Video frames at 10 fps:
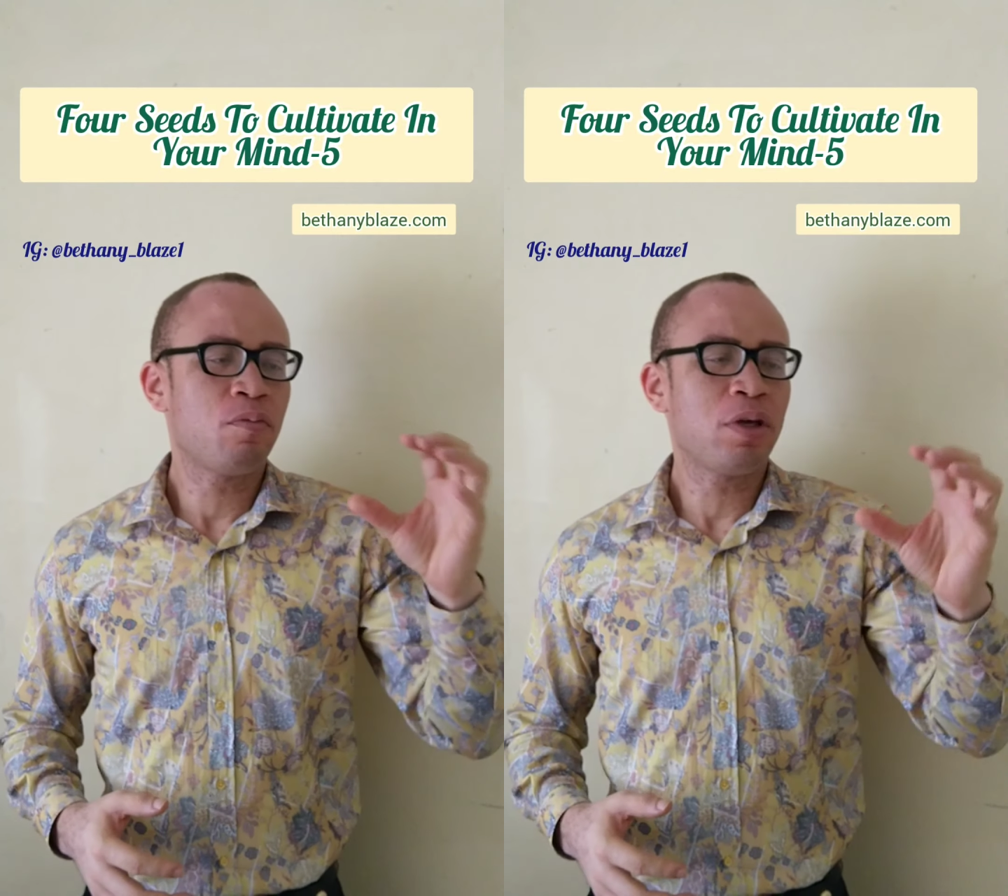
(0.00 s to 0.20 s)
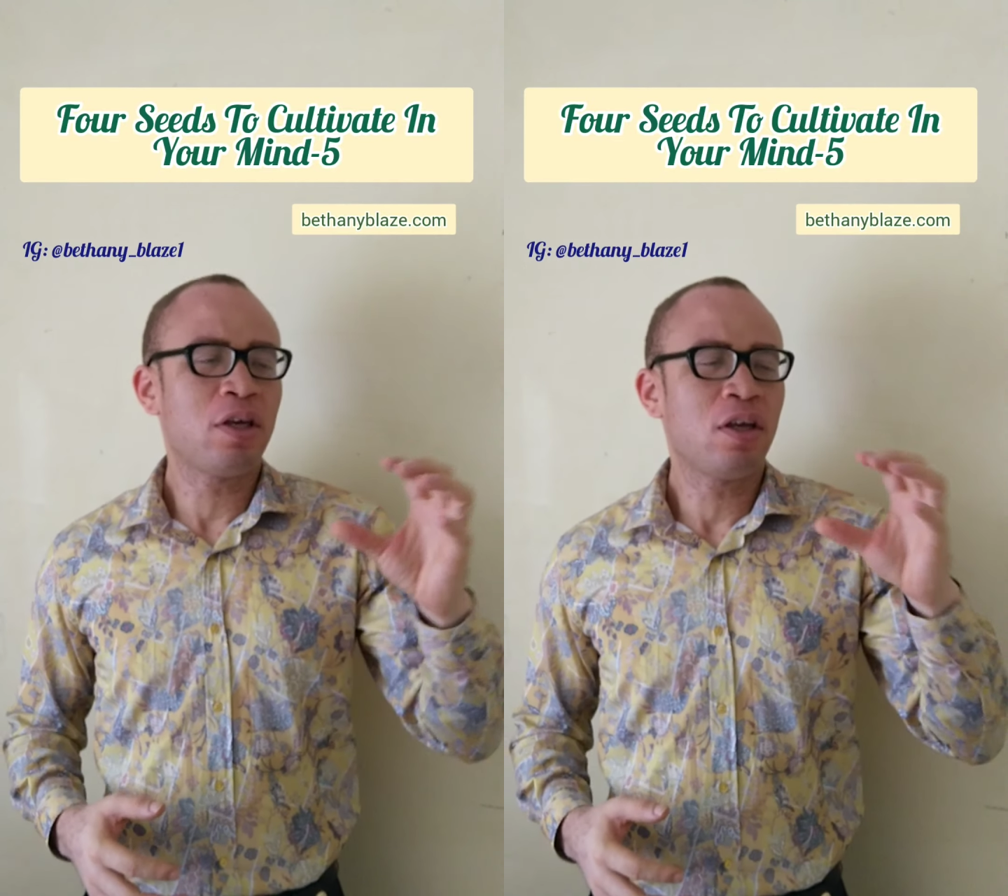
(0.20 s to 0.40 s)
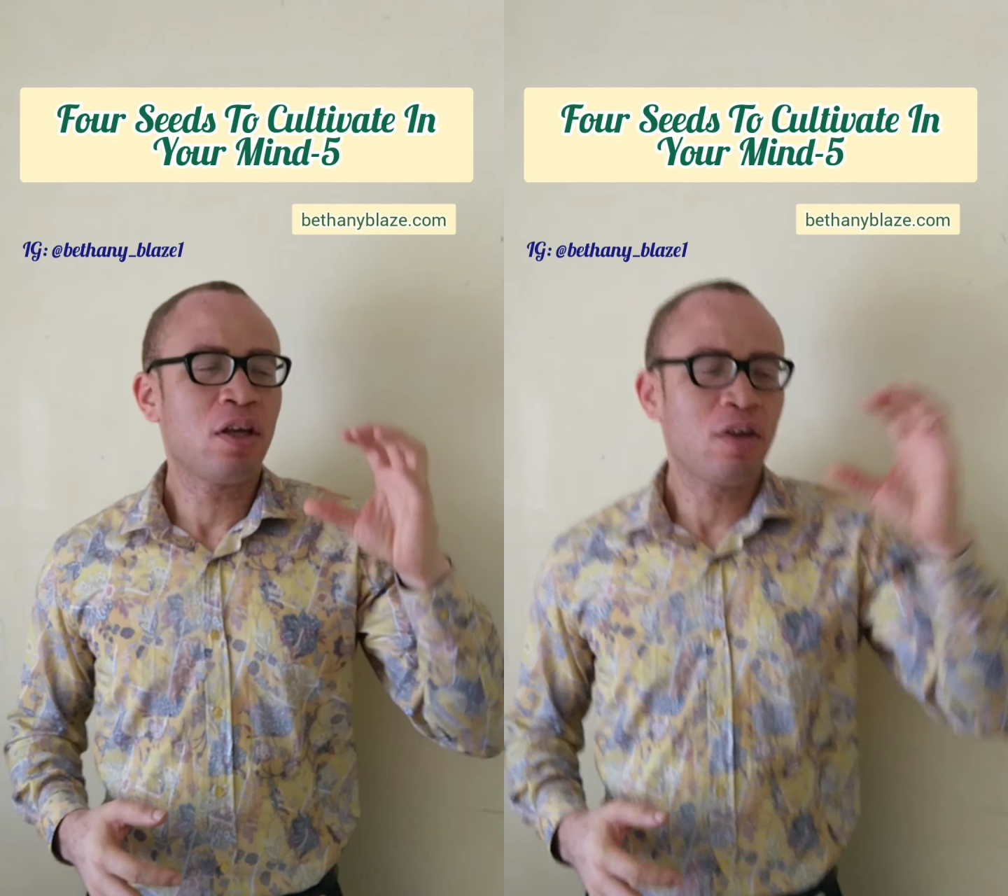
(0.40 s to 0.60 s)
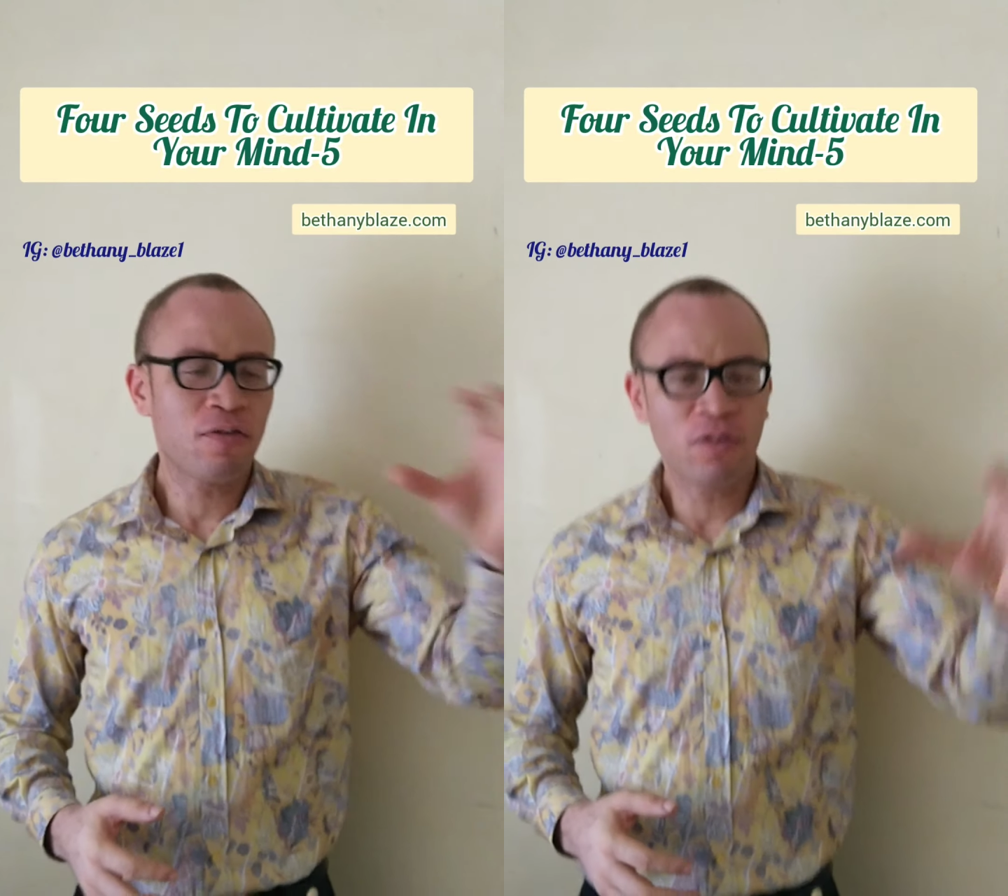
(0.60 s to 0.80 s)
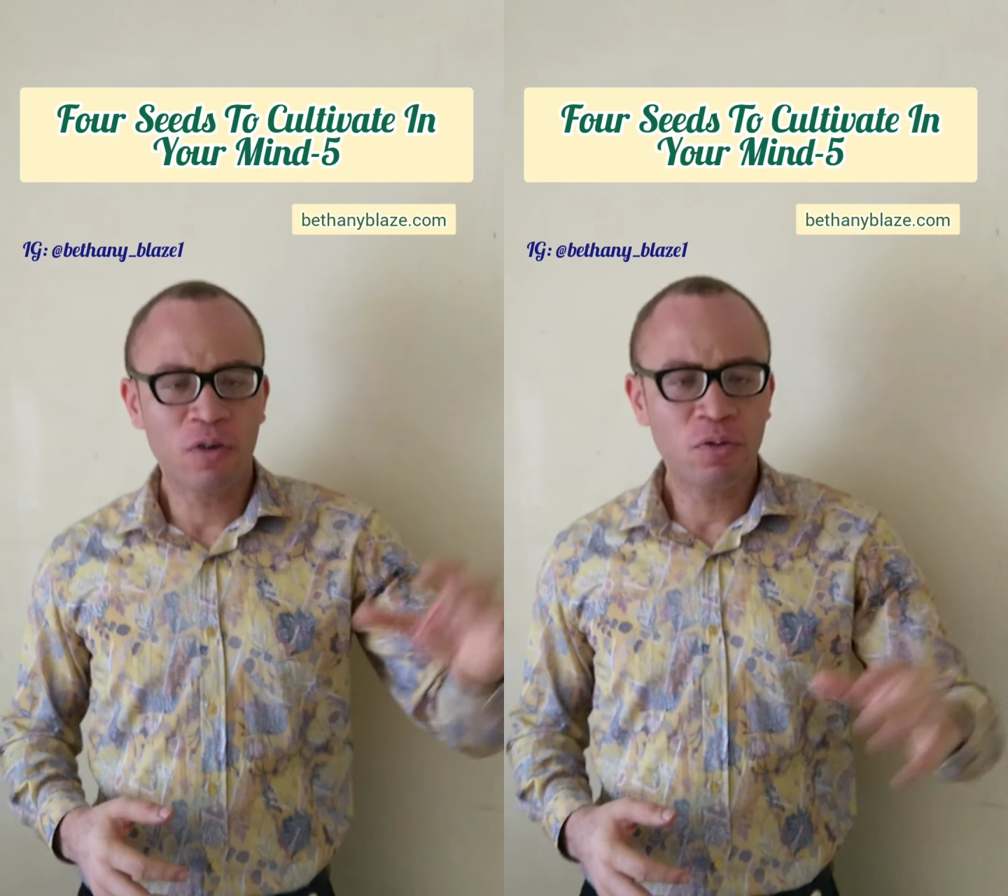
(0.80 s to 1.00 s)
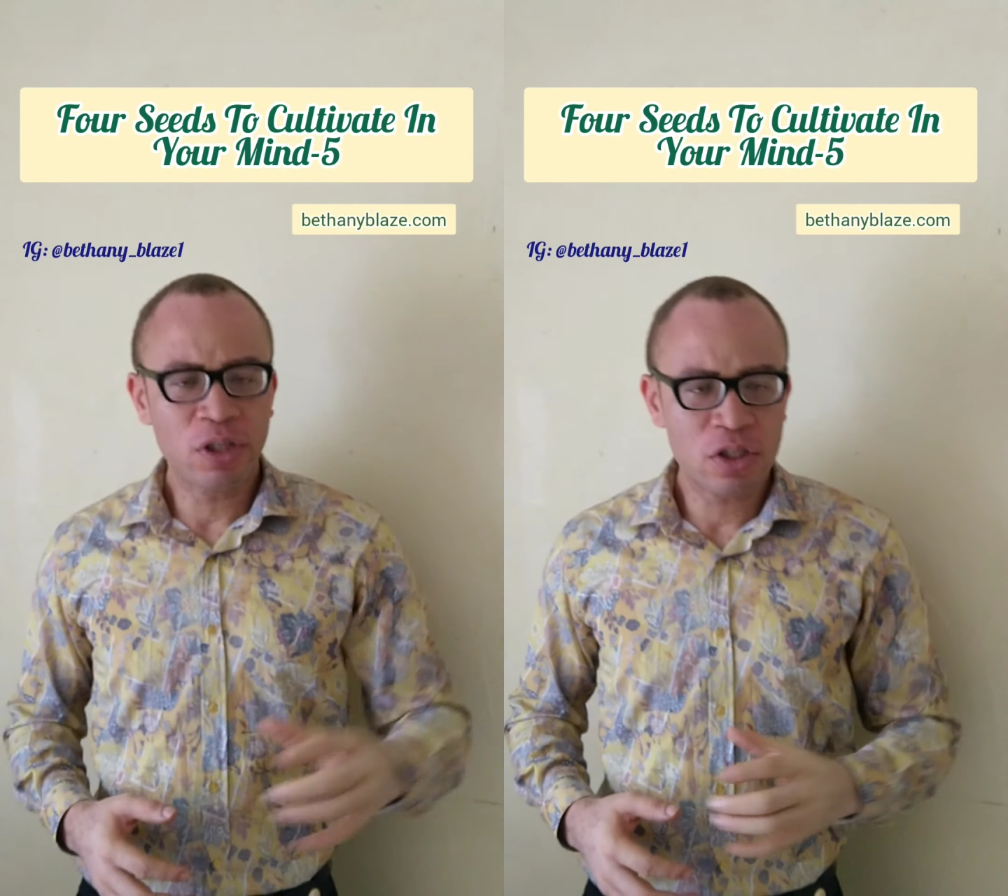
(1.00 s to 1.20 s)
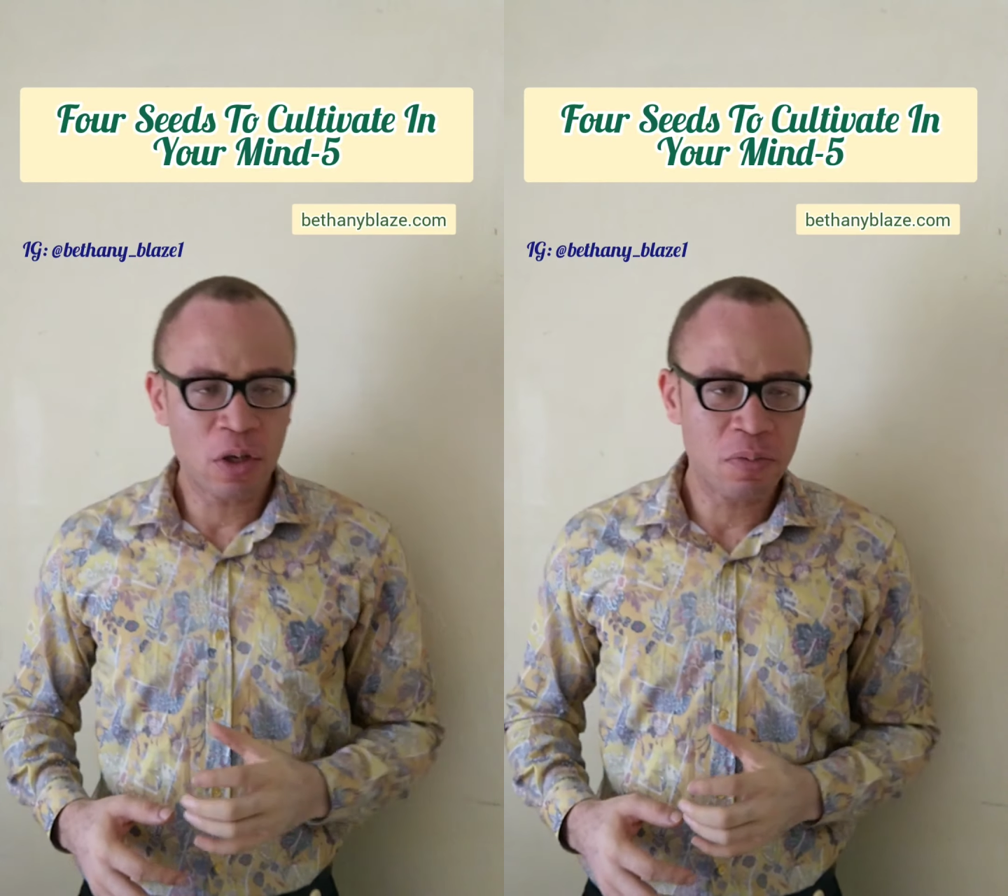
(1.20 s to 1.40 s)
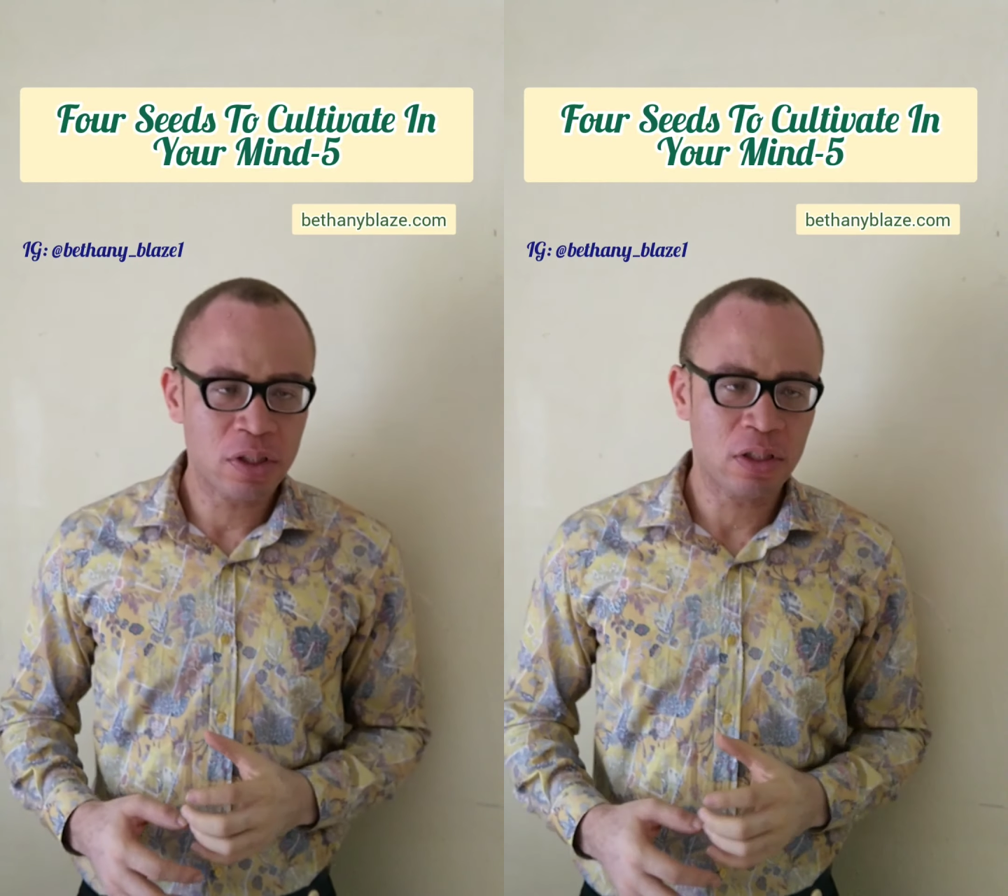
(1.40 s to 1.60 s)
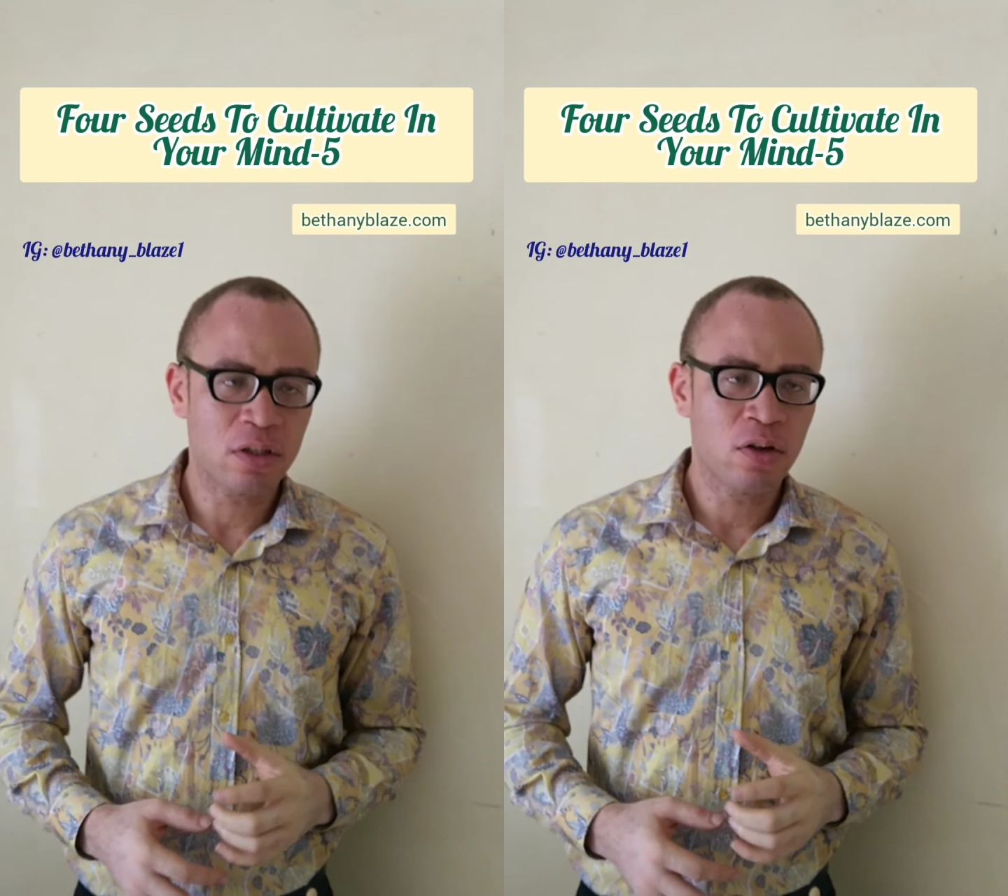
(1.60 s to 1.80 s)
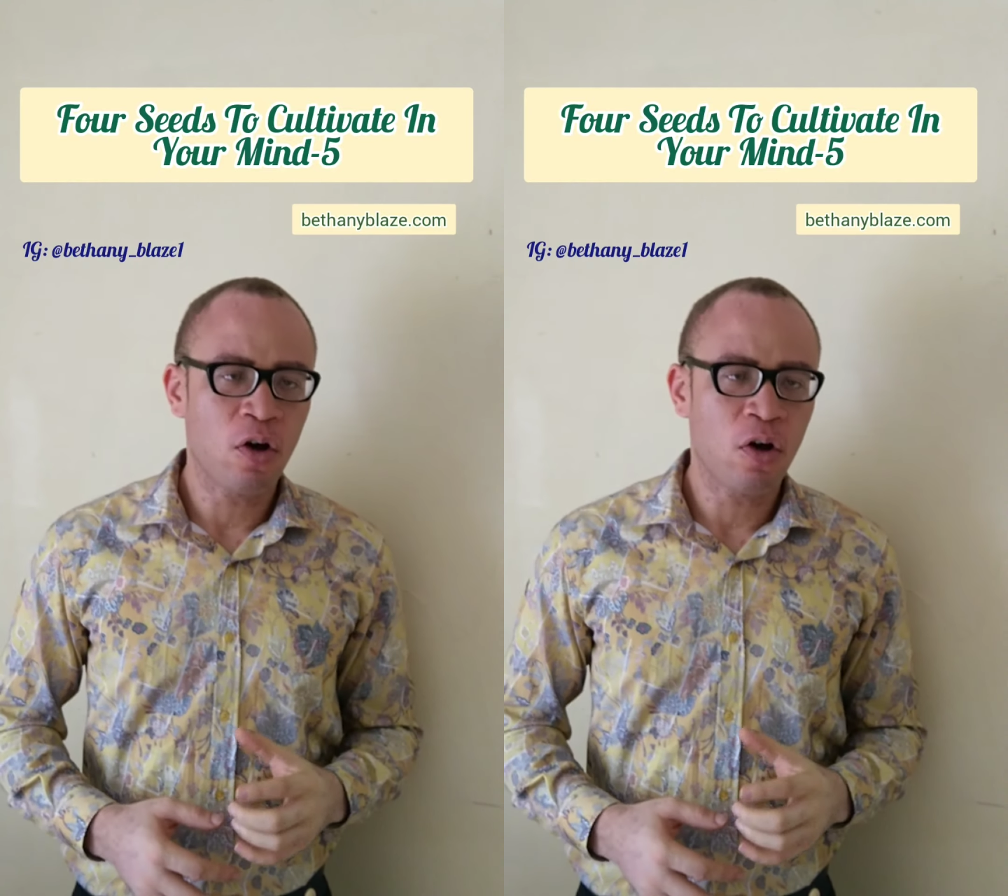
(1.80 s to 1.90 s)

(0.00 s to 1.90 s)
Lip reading: be involved with something